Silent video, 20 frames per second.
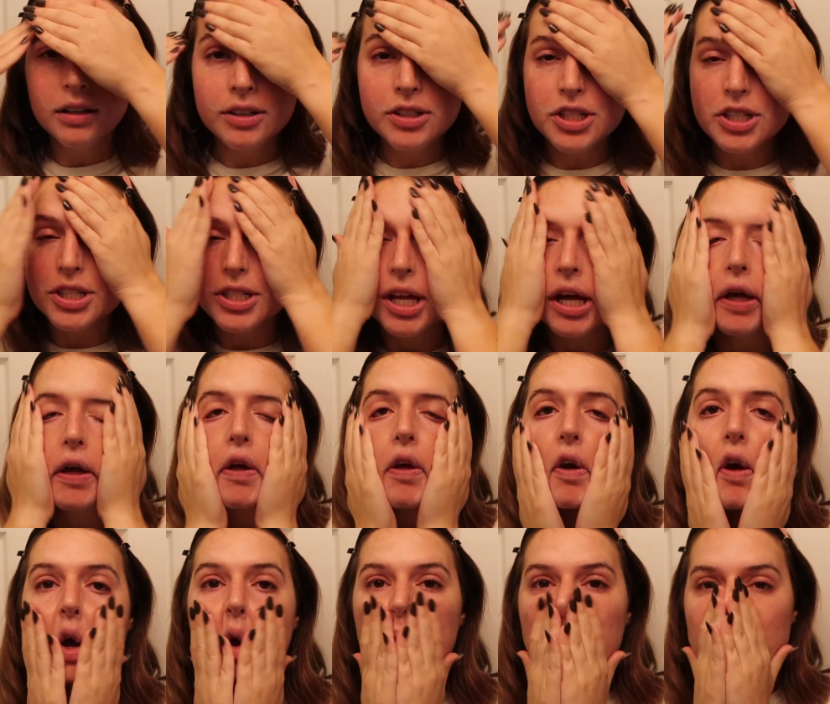Just like
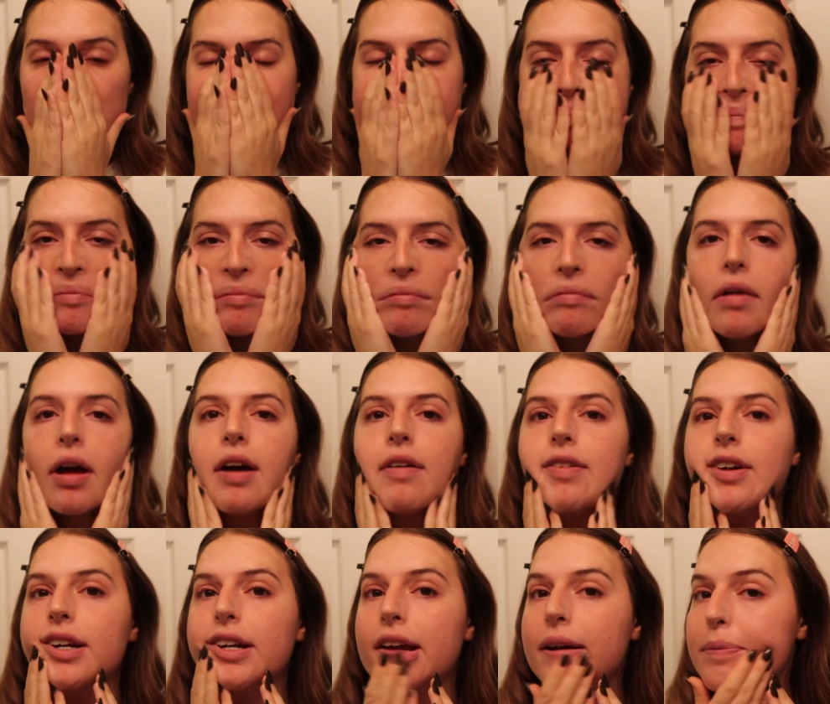
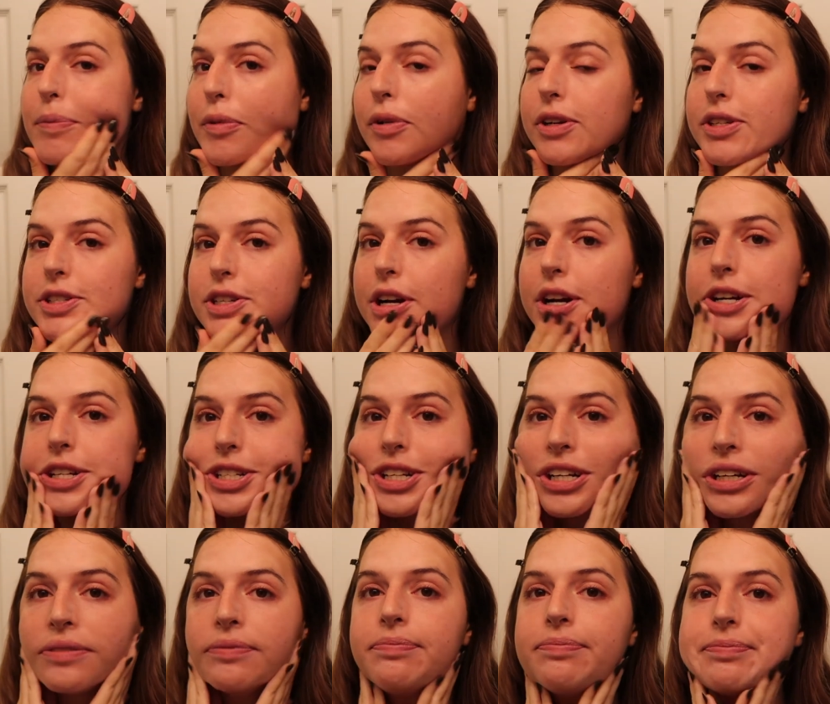everyday
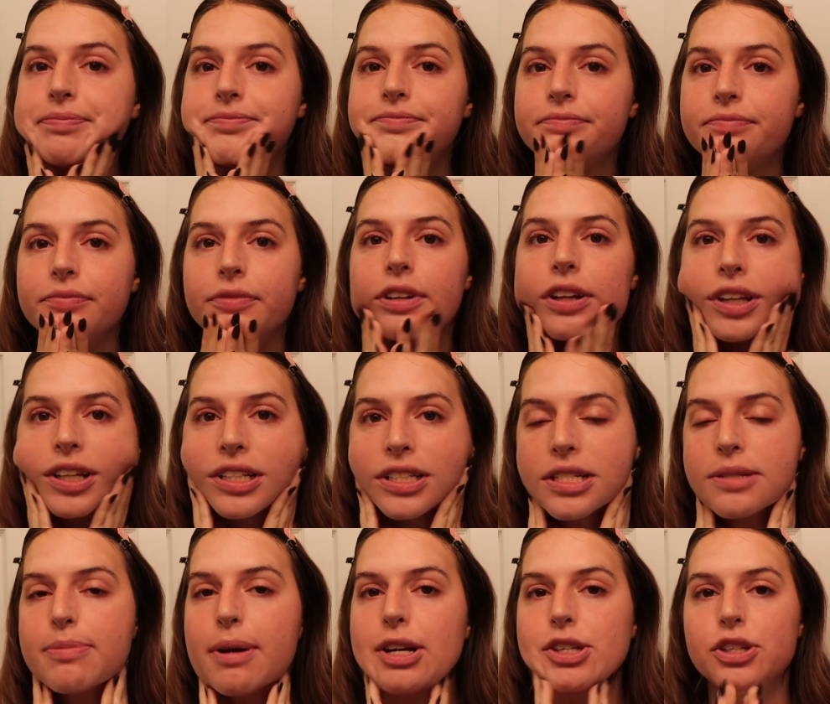moisturizer, nothing
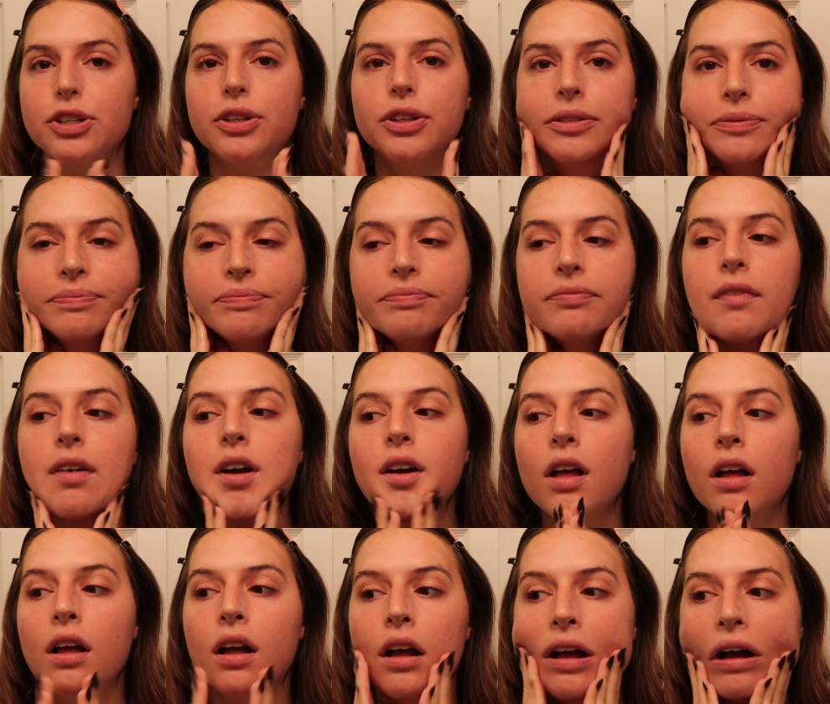special.
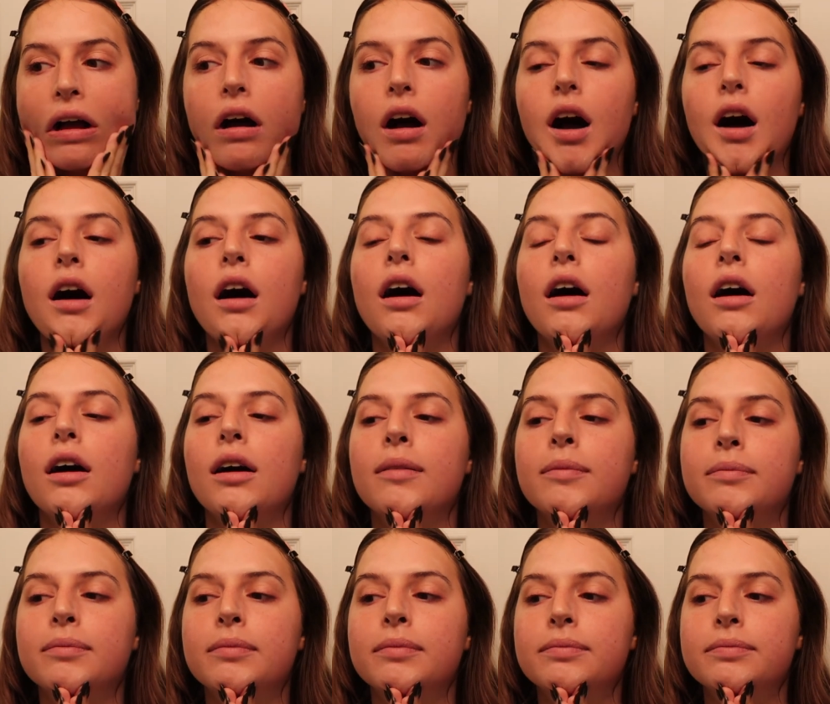
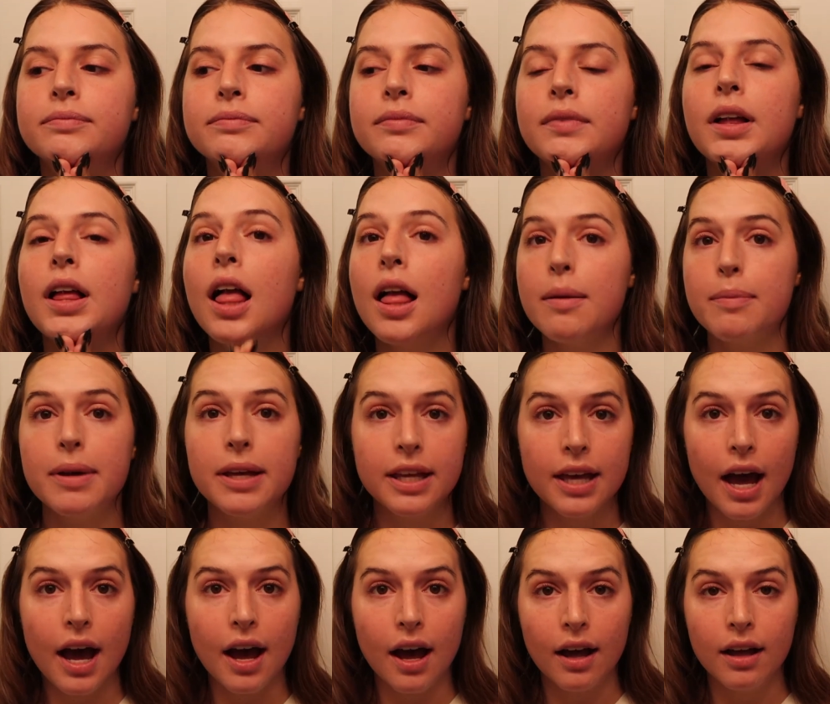Um, but
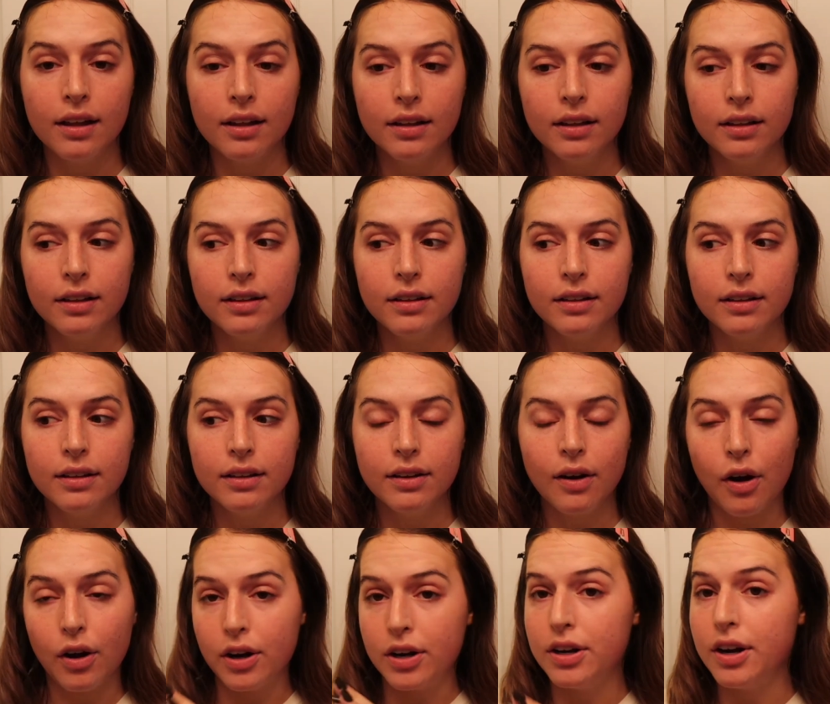yeah,
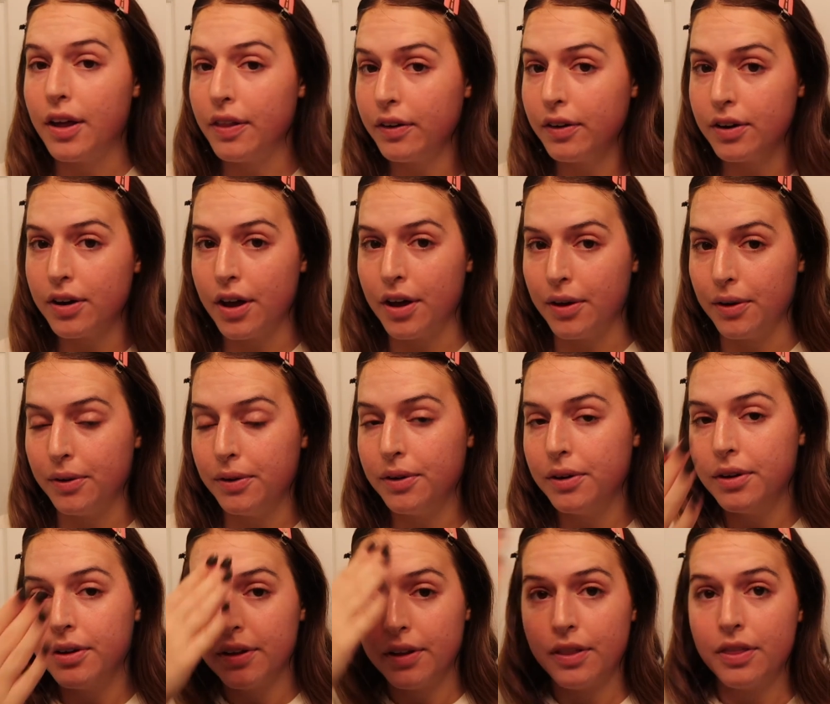on another note,
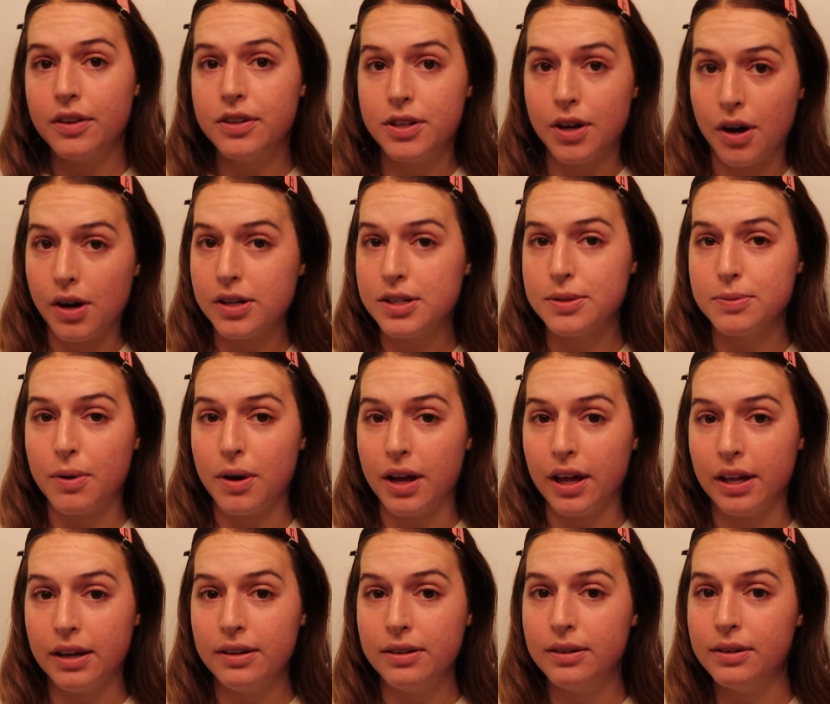the dogs
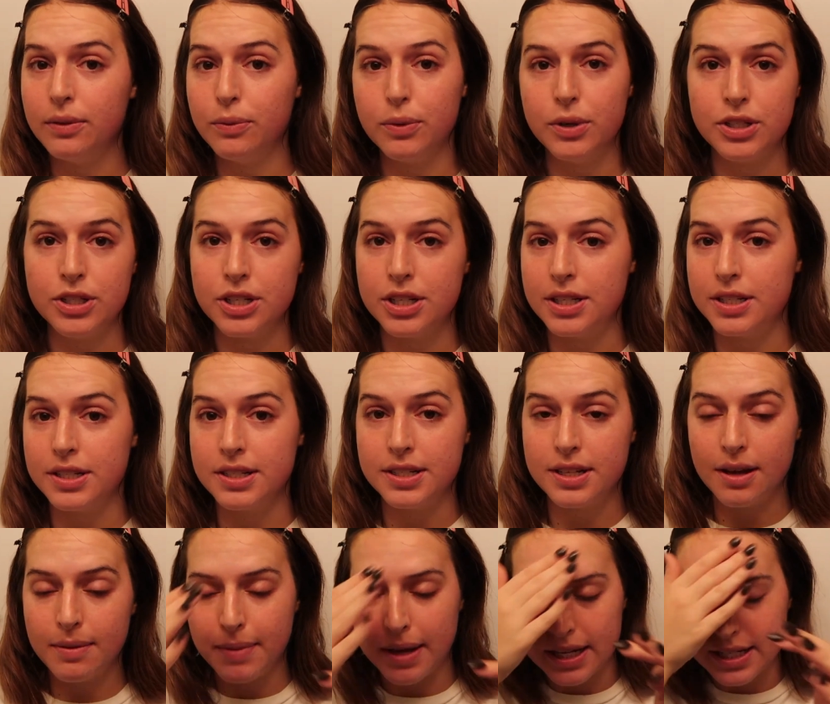won, which is
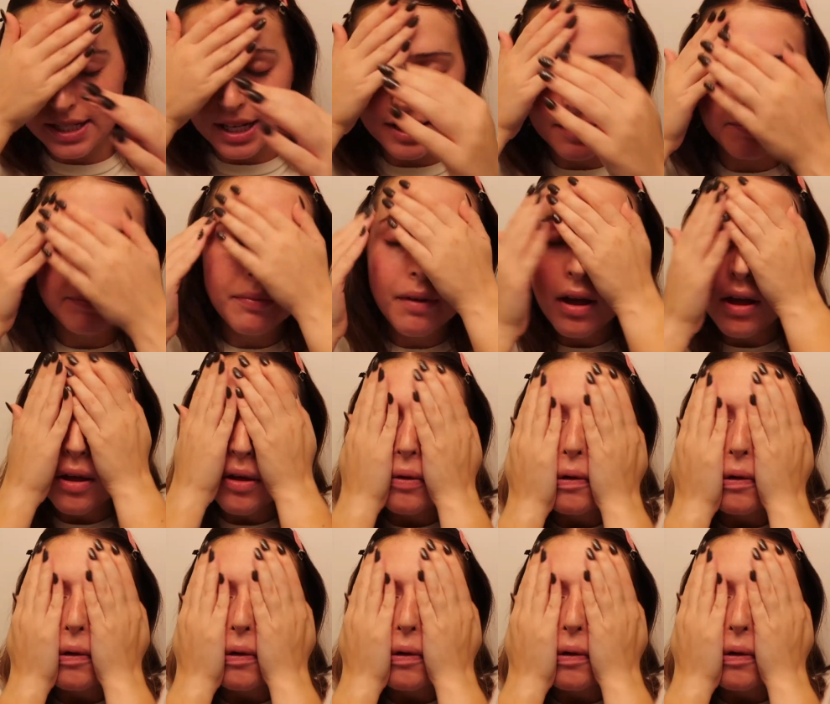amazing